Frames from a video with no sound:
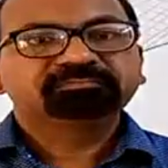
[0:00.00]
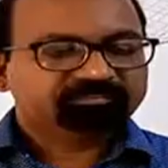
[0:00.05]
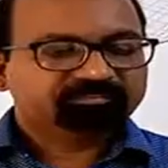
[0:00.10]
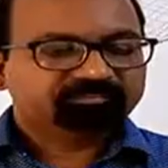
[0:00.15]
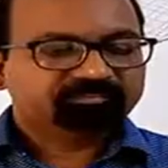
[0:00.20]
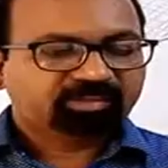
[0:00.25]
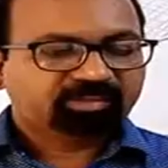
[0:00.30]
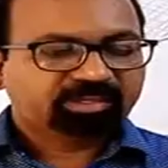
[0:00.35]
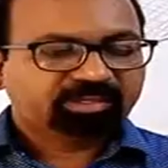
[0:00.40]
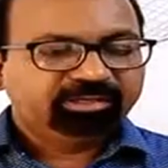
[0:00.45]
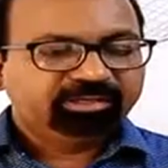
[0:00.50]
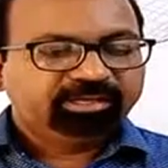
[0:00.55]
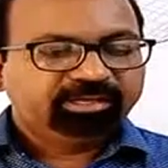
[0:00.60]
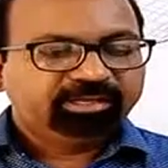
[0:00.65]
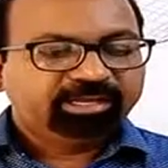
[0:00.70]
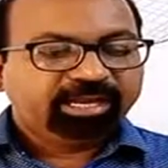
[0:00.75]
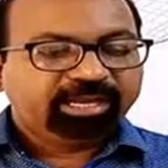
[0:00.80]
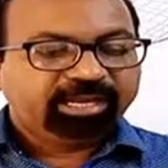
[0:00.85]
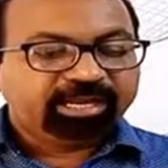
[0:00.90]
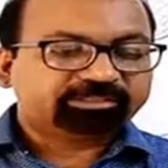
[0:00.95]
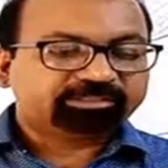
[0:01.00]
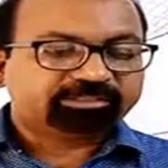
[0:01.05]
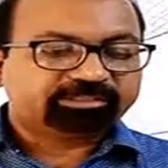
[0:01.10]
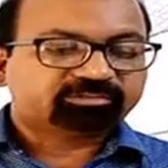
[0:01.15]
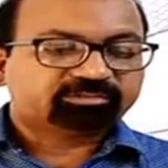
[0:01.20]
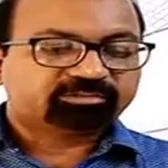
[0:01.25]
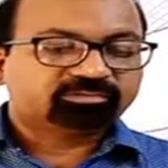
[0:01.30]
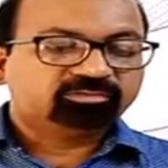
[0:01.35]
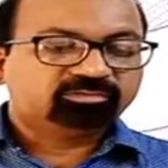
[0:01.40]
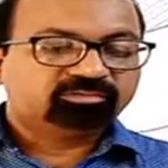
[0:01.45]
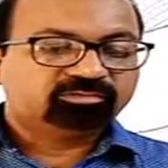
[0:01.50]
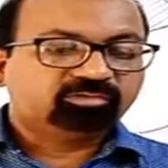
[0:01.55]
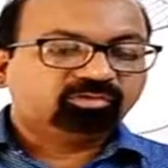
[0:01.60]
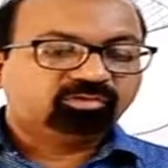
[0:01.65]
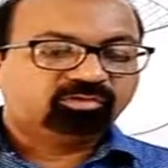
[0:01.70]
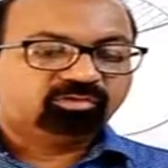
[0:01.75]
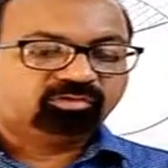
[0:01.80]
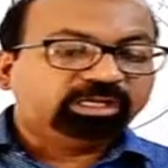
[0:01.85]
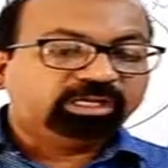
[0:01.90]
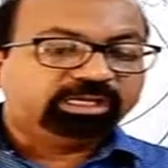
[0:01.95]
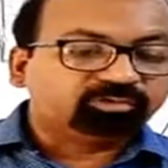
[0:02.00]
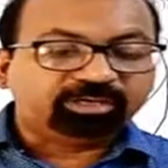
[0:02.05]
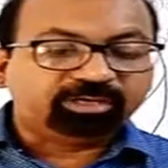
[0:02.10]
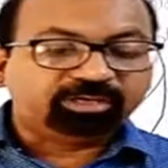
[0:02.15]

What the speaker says: In fact, only 21%